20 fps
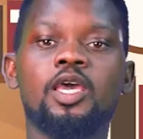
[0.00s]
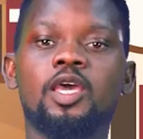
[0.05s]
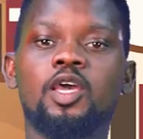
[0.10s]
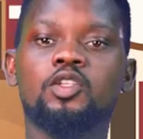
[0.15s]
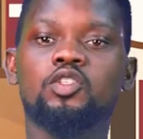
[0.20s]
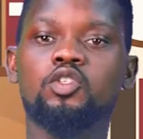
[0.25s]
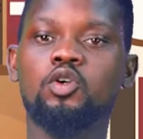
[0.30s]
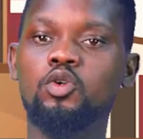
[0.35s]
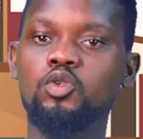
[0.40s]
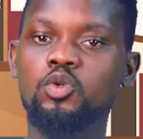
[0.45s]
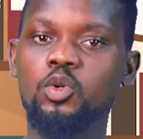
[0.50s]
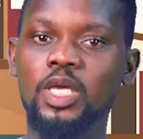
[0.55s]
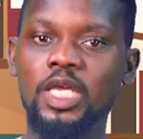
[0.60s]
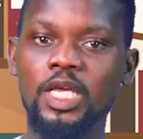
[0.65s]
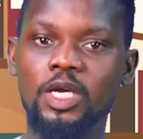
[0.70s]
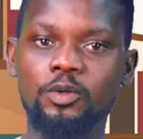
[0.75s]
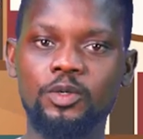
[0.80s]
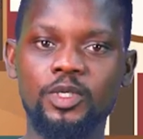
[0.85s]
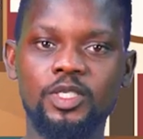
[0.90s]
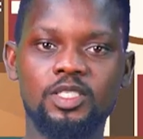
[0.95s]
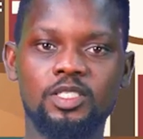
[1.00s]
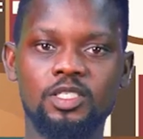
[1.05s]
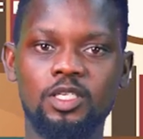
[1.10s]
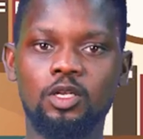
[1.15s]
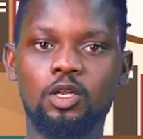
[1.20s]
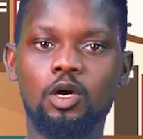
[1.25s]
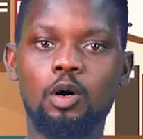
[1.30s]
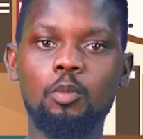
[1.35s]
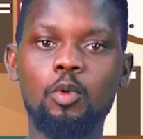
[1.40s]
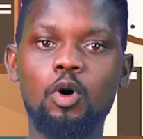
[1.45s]
It also increased the
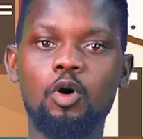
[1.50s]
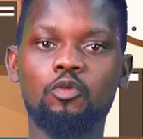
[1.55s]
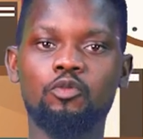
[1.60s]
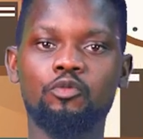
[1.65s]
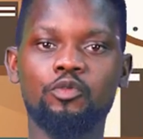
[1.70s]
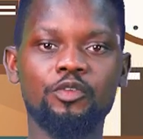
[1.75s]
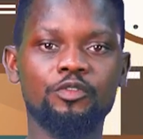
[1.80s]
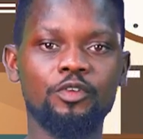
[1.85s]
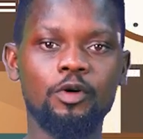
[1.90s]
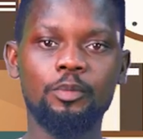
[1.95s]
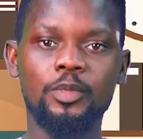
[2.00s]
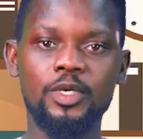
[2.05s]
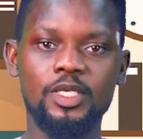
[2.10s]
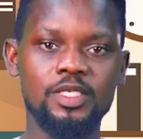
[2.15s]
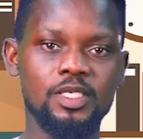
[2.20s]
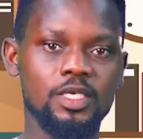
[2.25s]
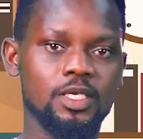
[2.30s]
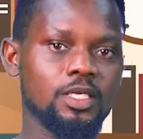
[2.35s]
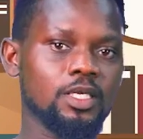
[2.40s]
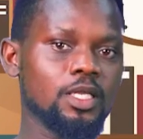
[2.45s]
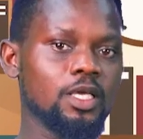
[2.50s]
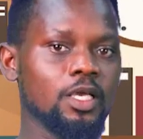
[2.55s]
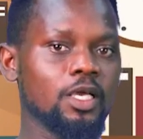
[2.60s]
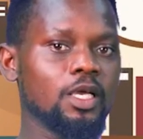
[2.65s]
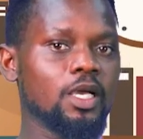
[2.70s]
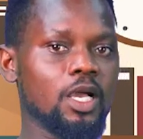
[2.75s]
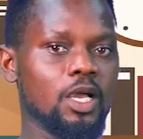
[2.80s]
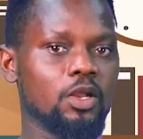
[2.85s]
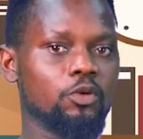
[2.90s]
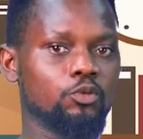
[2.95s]
number of river basin
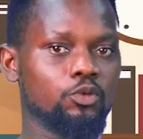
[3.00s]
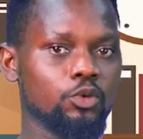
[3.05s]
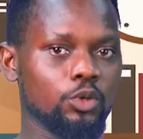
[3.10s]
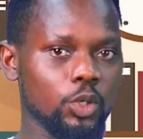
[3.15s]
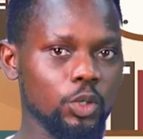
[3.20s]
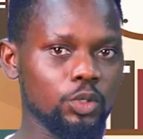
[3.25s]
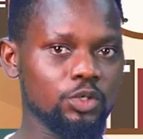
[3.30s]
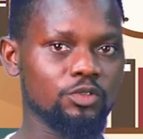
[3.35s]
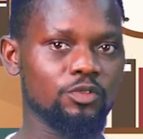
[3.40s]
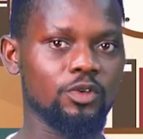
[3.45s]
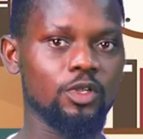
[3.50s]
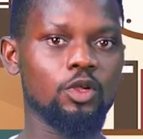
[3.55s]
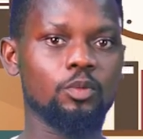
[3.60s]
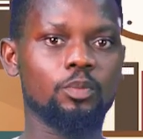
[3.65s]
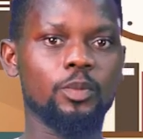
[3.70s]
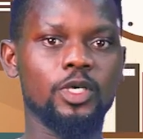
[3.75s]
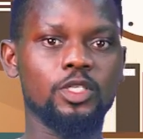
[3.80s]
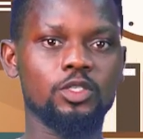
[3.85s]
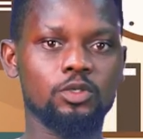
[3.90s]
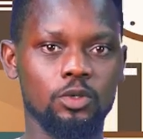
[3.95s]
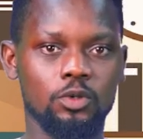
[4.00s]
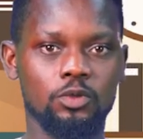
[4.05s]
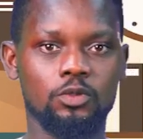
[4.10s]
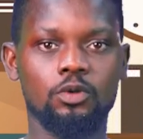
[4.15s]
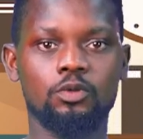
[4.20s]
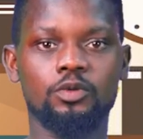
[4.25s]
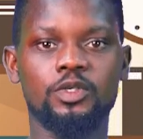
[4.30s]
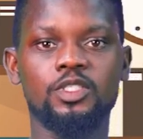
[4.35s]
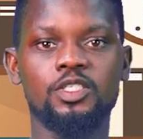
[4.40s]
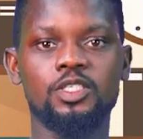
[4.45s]
and rural development
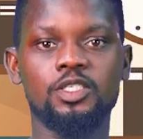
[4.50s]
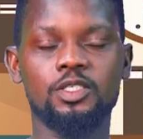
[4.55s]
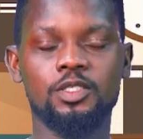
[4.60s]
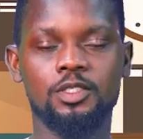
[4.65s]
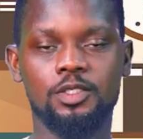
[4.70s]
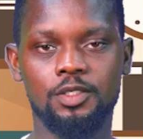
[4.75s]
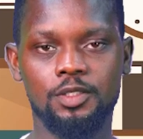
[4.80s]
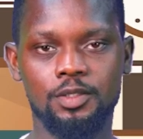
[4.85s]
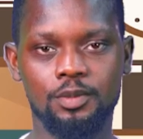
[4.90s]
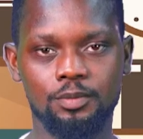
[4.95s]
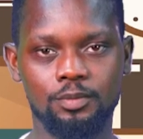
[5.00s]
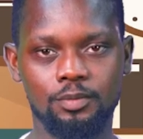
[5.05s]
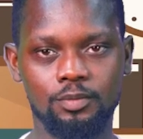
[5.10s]
authorities.